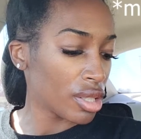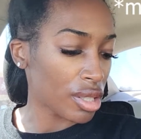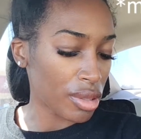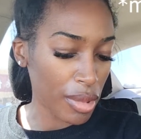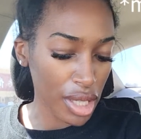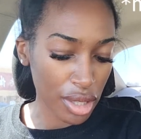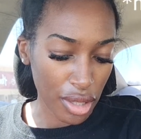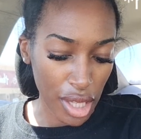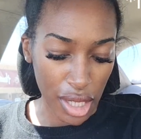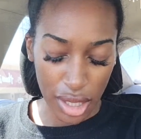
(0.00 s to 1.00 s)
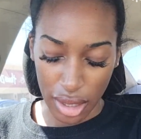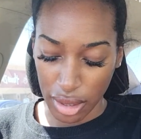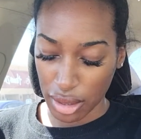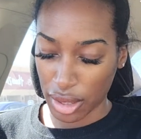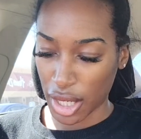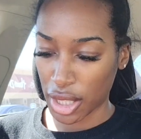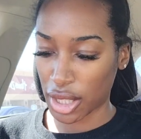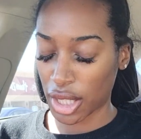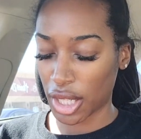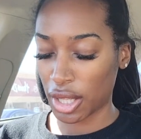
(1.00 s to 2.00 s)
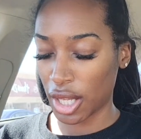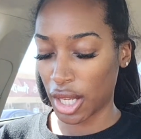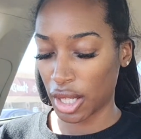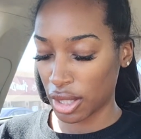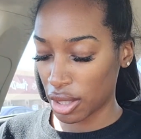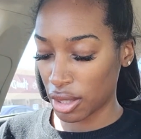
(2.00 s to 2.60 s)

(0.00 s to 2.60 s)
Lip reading: just to make sure they didn't touch anything,